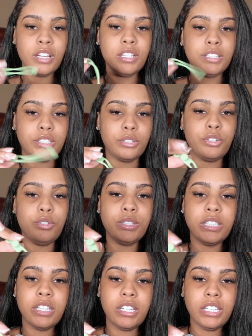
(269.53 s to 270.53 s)
So
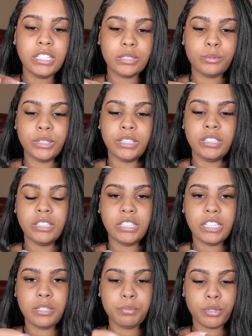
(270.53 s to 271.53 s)
using this one to
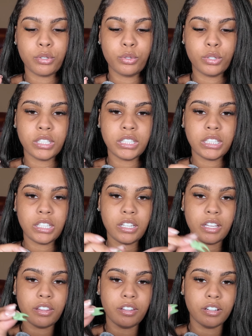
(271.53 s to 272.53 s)
keep your cords
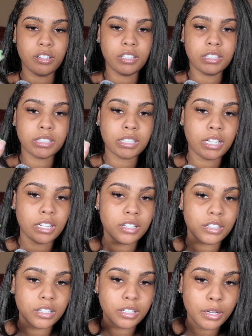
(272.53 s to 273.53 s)
together is
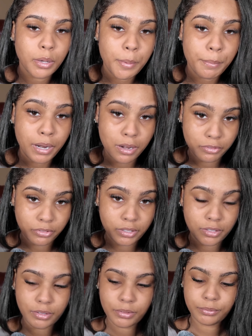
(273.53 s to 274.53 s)
like
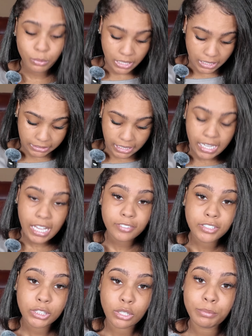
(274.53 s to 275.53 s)
perfect. When I say I have
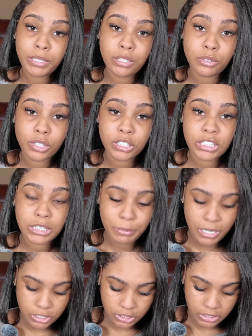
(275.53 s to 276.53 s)
so many cords,
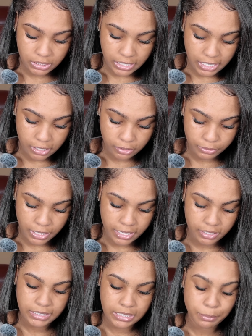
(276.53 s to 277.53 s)
especially now, like
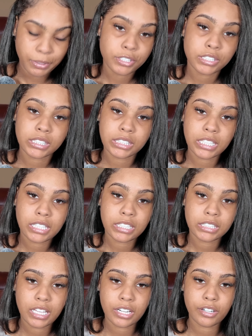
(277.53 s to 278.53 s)
as I purchase
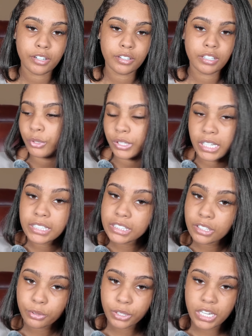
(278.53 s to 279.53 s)
things that are for
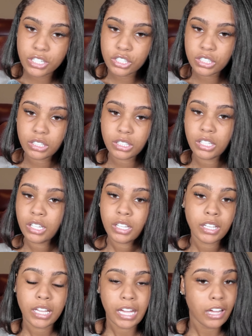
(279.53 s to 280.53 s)
content creation,
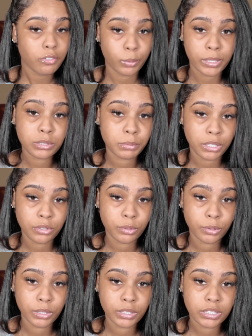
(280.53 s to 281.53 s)
I have way too many
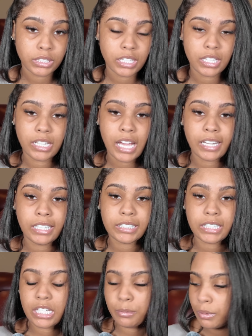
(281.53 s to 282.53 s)
cords and I need to
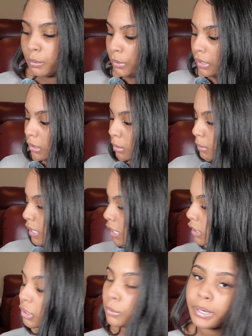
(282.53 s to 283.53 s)
keep up with them.
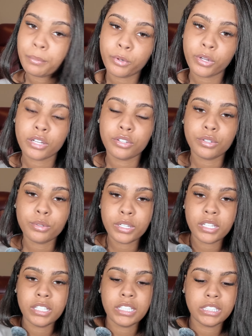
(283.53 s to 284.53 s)
So what I'm going to do
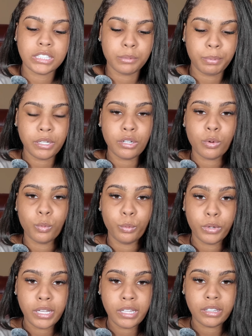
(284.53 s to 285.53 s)
is, depending on
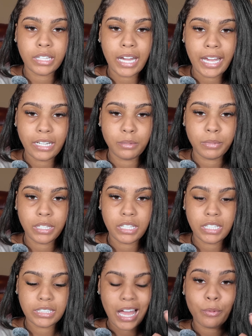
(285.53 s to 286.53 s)
what the item
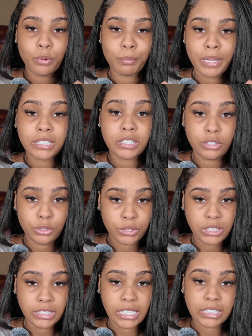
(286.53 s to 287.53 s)
is, I will basically use
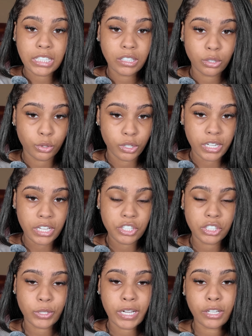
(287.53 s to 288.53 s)
these as color
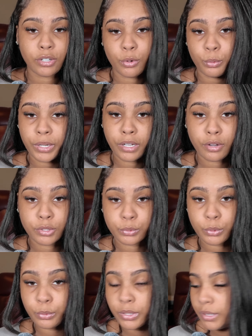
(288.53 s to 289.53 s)
coordination so I can know what goes
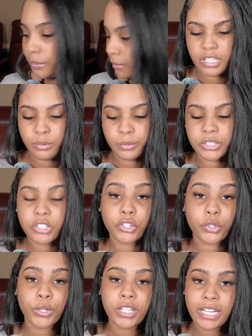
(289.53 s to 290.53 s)
with what. It was
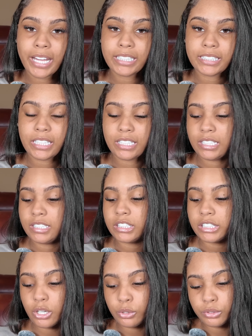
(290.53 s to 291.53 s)
$3.19
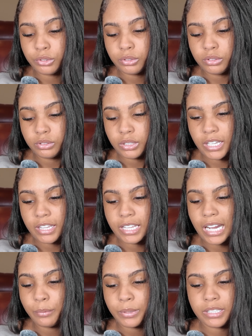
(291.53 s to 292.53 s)
total, and
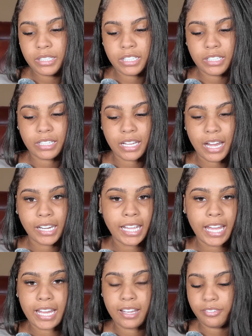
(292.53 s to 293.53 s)
that one did not
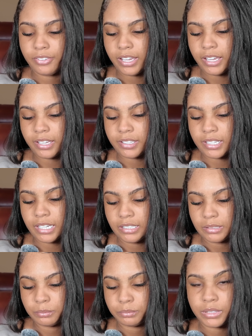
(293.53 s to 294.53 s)
have a
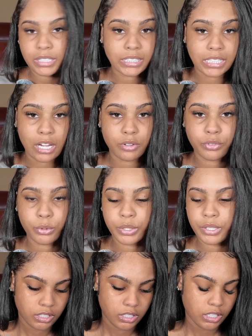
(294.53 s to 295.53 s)
discount for it.